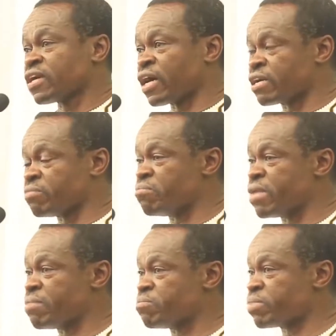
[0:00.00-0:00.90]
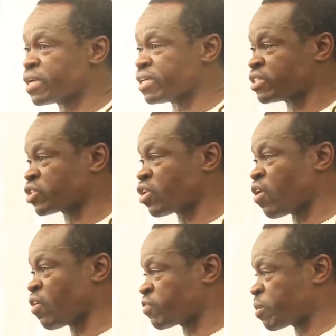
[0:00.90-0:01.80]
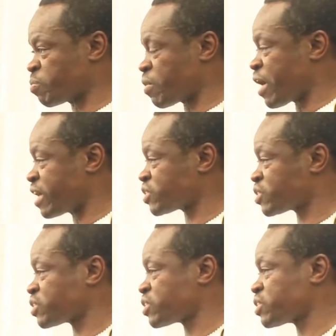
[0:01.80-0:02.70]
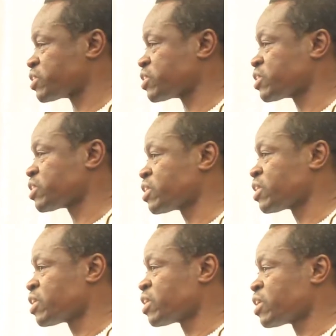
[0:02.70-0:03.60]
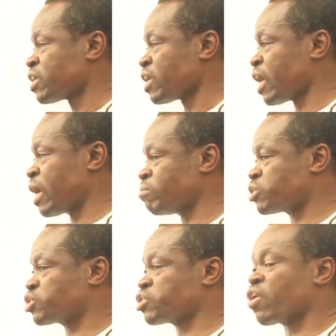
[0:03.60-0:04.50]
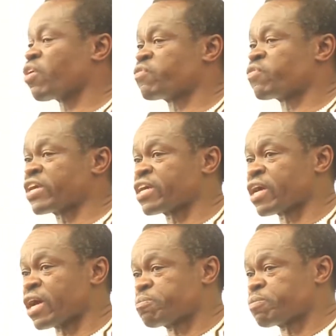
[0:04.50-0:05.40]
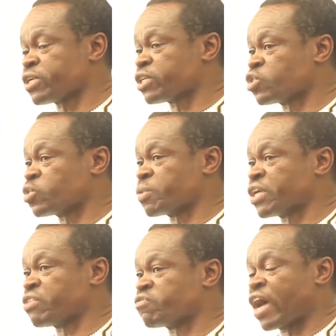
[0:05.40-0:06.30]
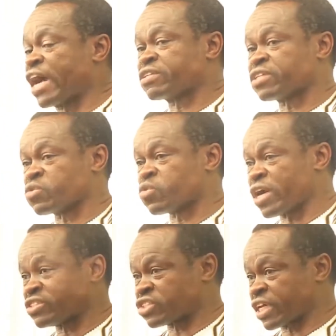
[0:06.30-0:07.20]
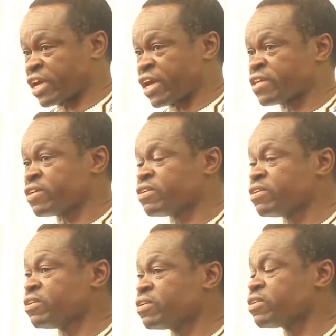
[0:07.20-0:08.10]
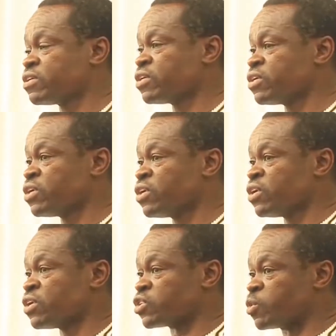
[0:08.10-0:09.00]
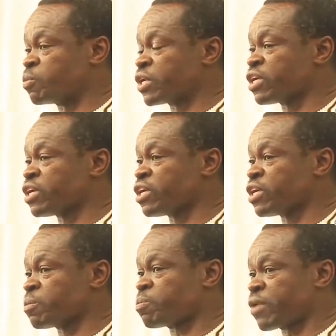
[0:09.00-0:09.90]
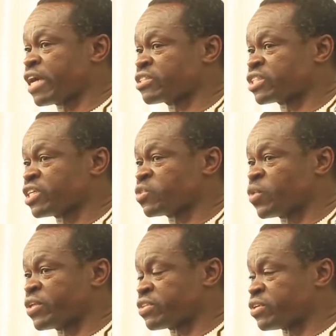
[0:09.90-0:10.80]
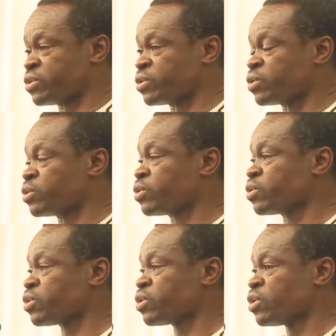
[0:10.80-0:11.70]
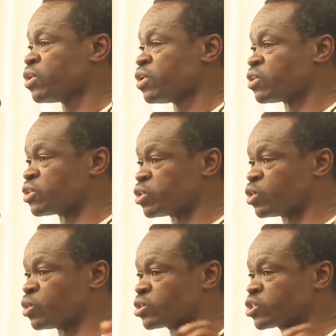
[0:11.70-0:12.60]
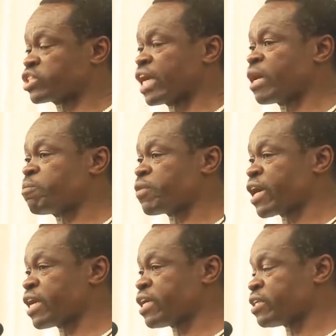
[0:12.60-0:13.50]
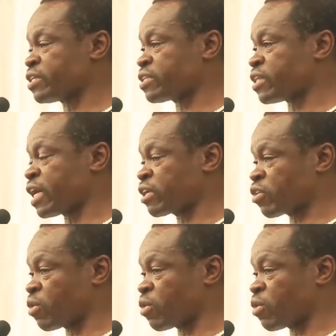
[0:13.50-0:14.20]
and members of the press. I'm so very happy to be invited once again to be present with you to celebrate and